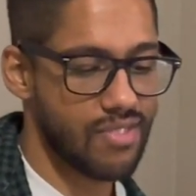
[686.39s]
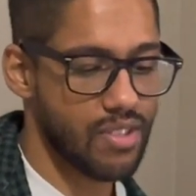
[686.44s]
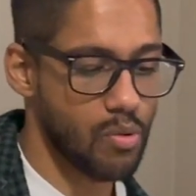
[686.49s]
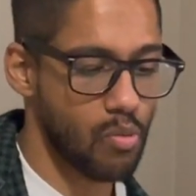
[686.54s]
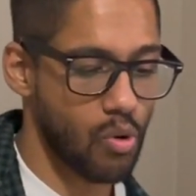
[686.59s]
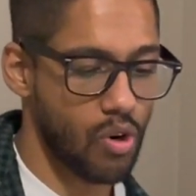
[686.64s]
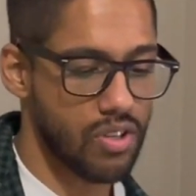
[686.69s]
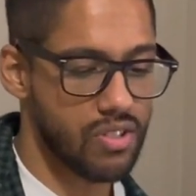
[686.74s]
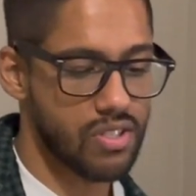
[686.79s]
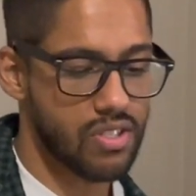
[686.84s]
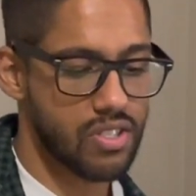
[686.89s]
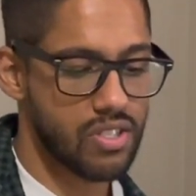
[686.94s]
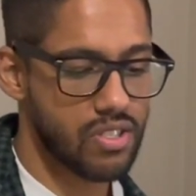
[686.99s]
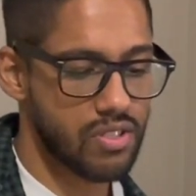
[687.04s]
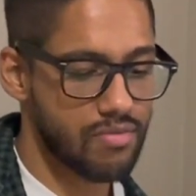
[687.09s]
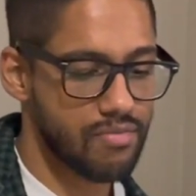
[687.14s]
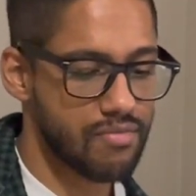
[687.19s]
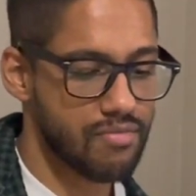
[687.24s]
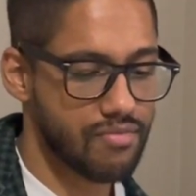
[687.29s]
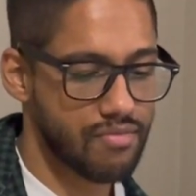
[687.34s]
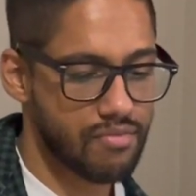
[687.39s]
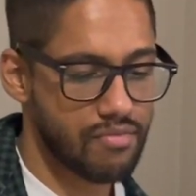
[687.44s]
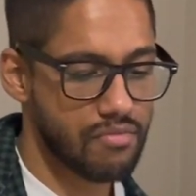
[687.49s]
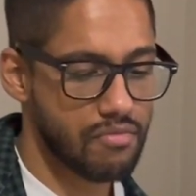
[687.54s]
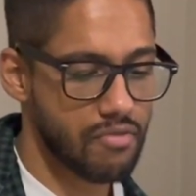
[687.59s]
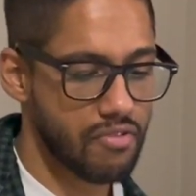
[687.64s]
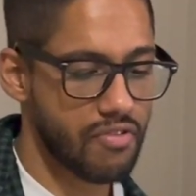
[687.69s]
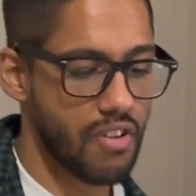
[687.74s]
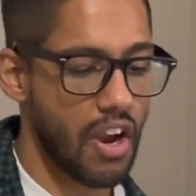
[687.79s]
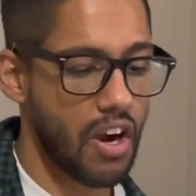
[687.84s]
was
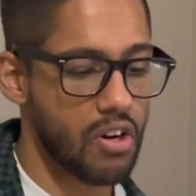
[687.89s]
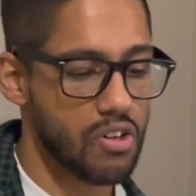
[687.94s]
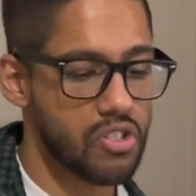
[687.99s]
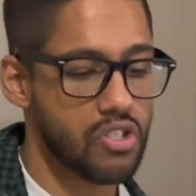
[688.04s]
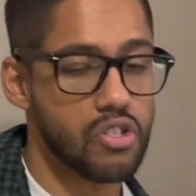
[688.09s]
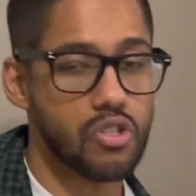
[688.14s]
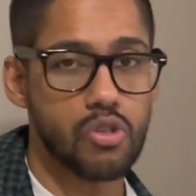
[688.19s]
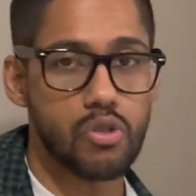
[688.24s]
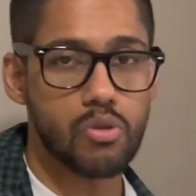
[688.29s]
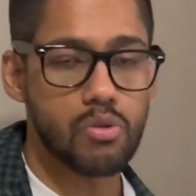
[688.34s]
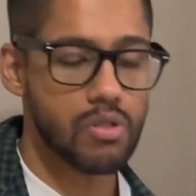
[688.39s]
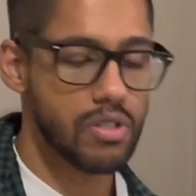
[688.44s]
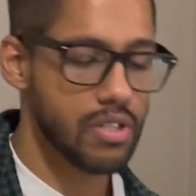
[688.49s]
fair to do.